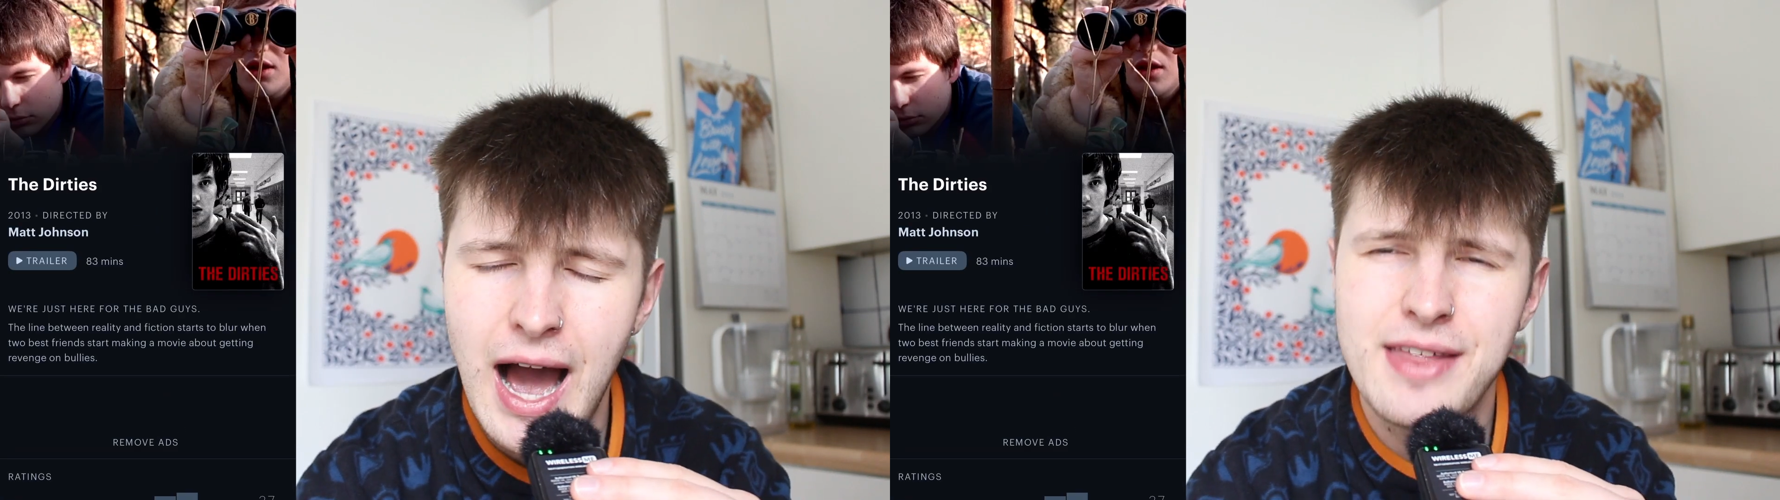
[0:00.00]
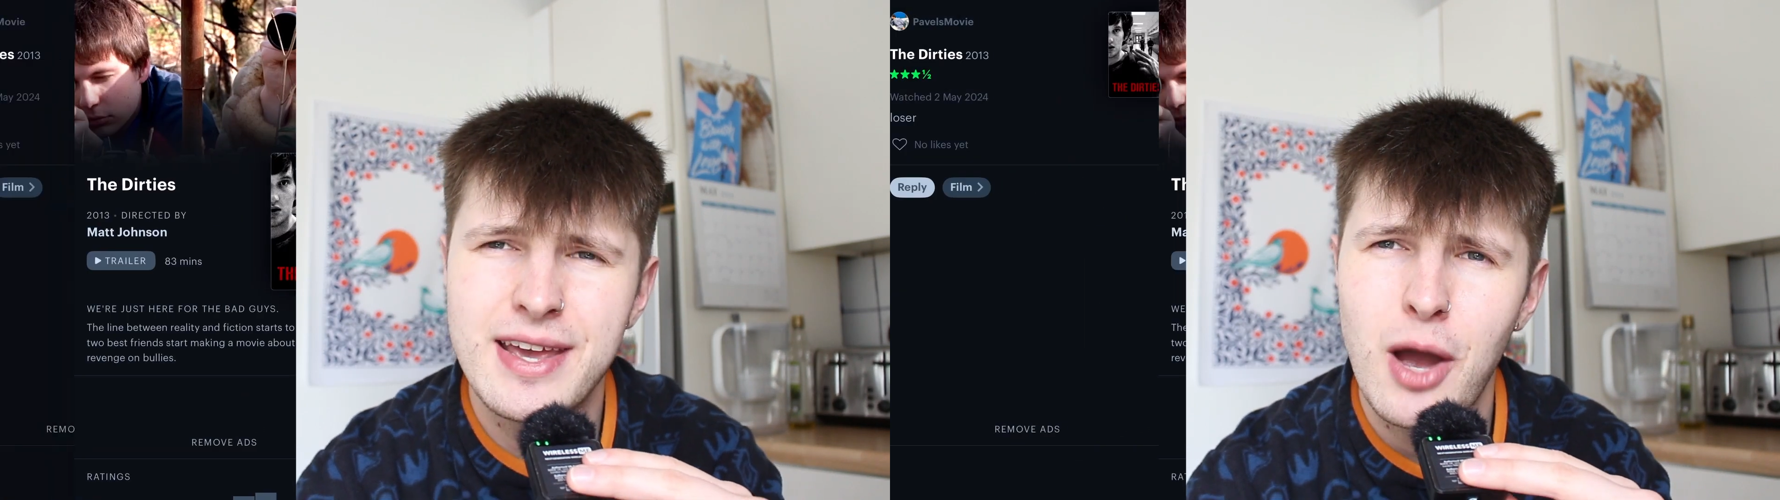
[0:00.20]

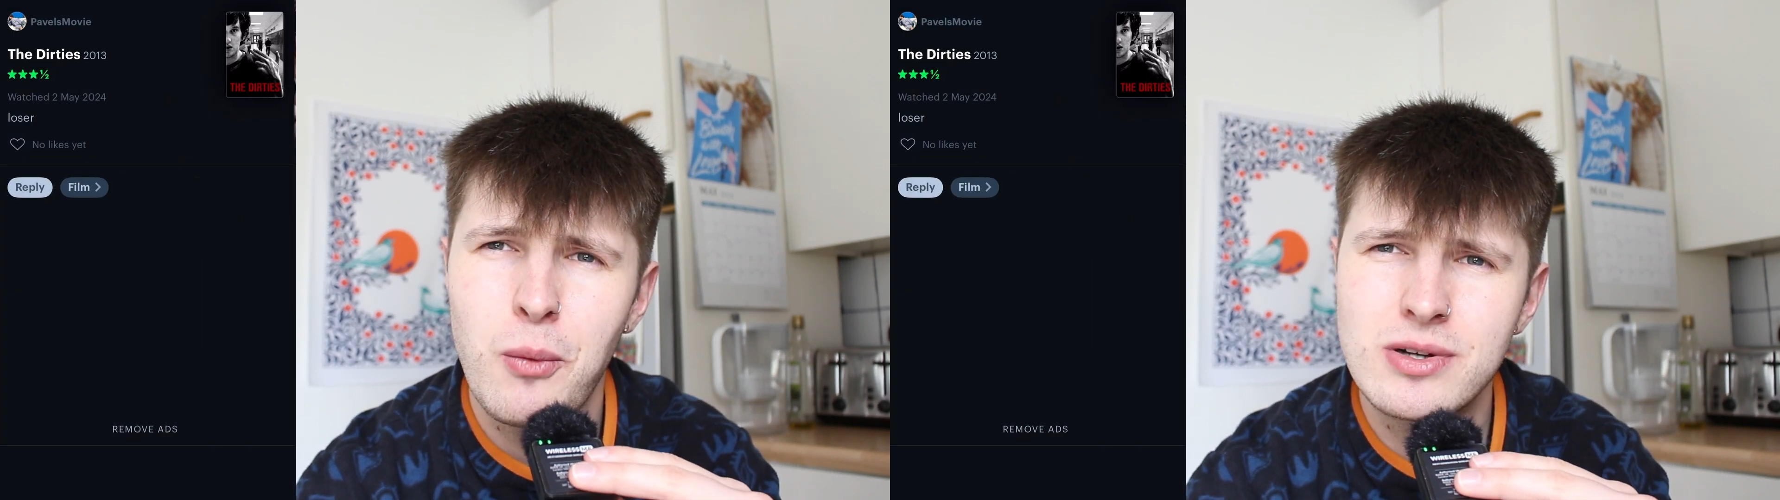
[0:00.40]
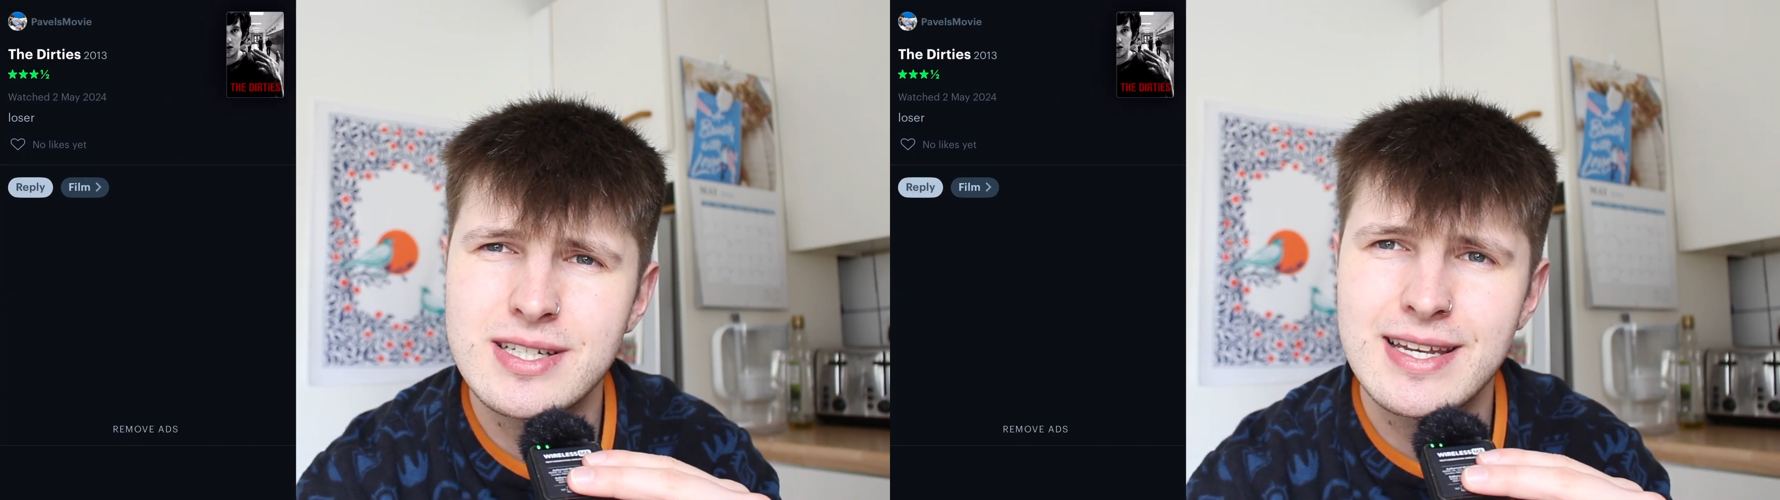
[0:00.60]
I think I
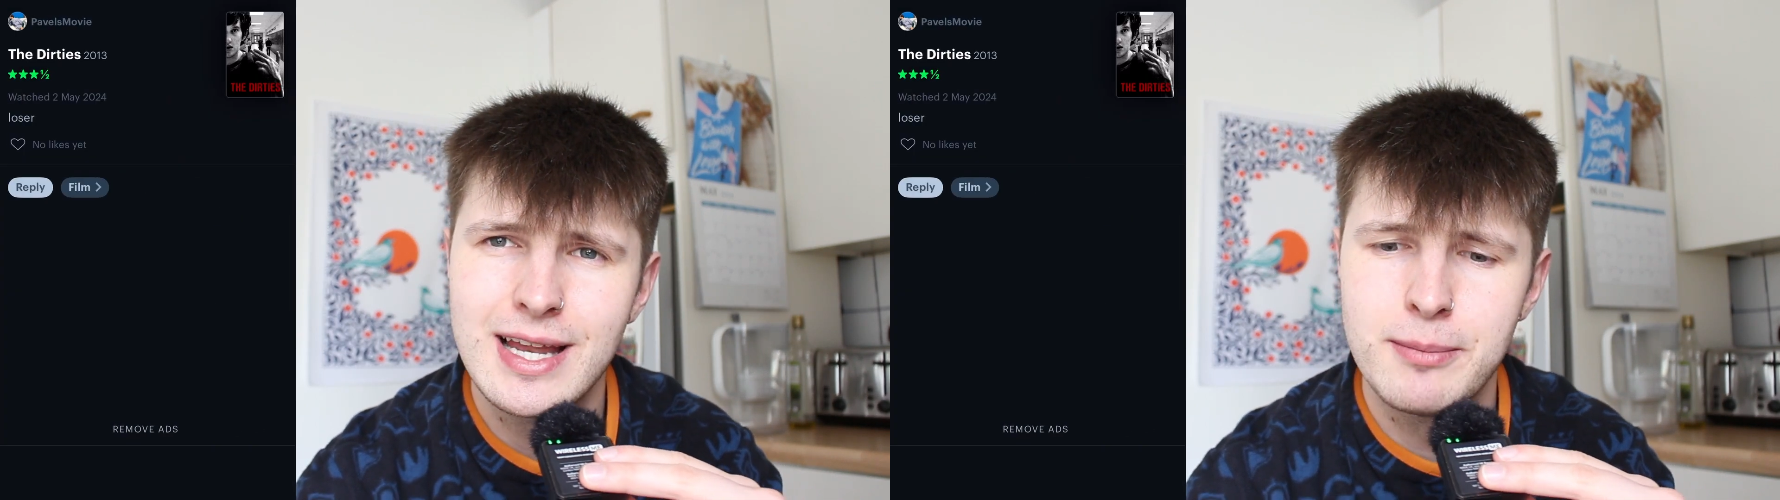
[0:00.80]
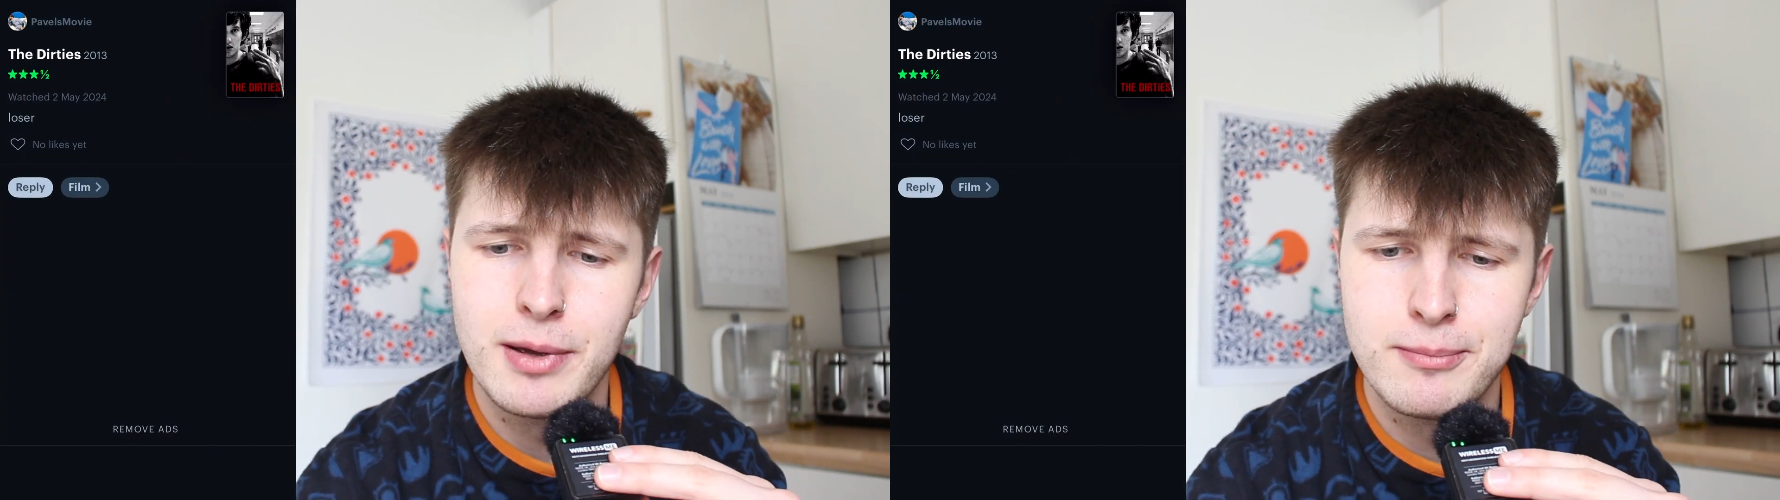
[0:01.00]
wanted a
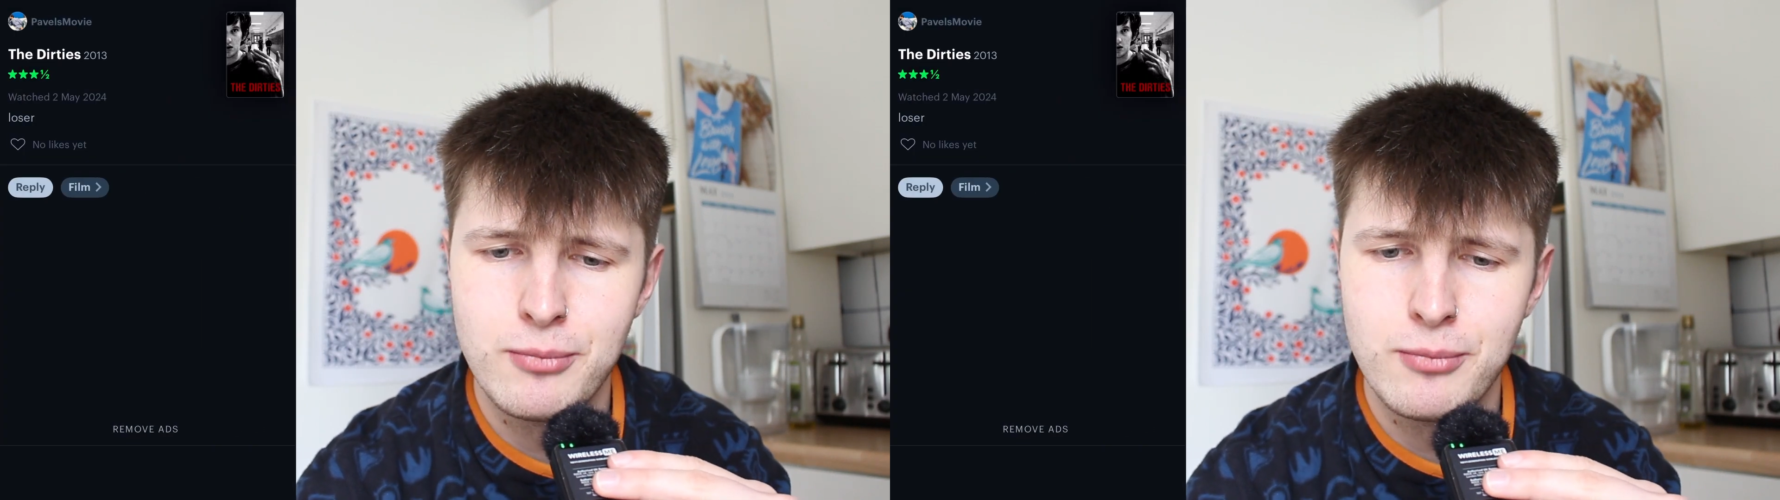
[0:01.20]
little bit